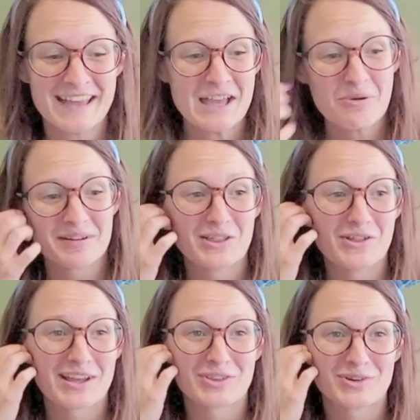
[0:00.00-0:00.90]
when I
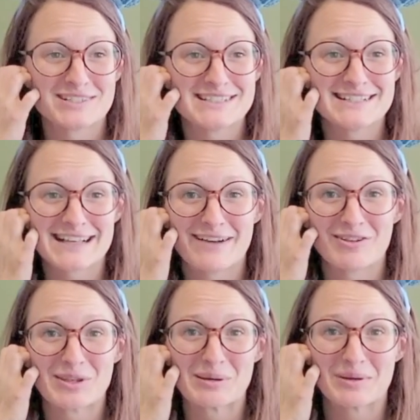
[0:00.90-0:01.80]
look at the receipts, I have a
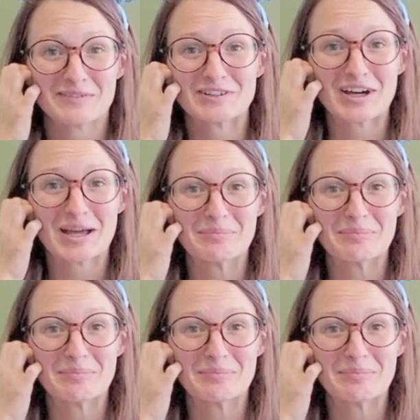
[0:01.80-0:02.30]
little bit of regret,